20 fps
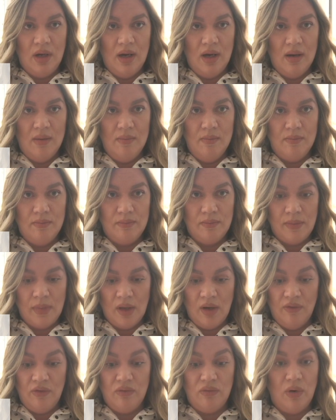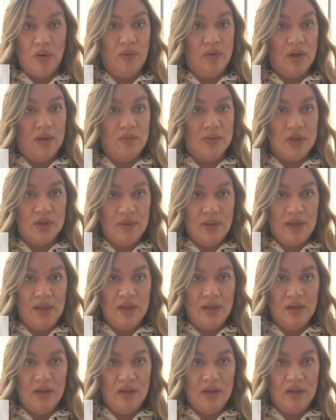of the role that I'm doing,